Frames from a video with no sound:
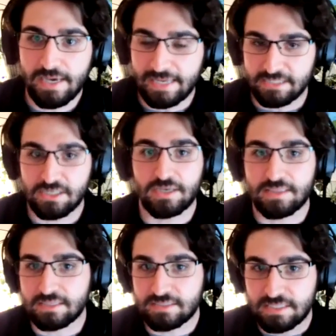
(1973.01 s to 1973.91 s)
It's
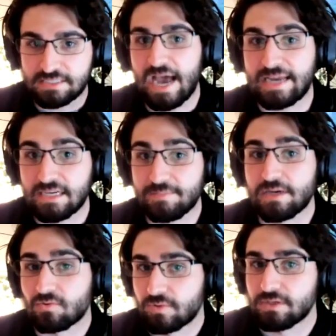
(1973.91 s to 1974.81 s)
like it's designed to
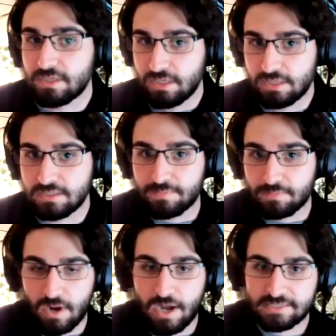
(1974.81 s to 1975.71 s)
be a really easy
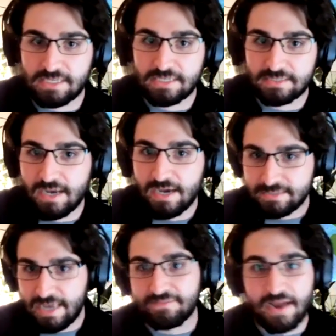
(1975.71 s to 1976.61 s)
process
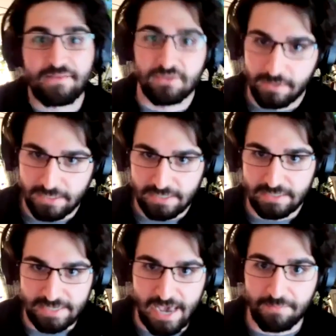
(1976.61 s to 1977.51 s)
to have everybody
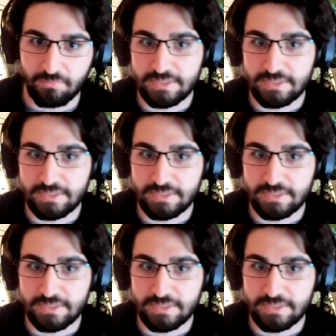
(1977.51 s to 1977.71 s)
in the app.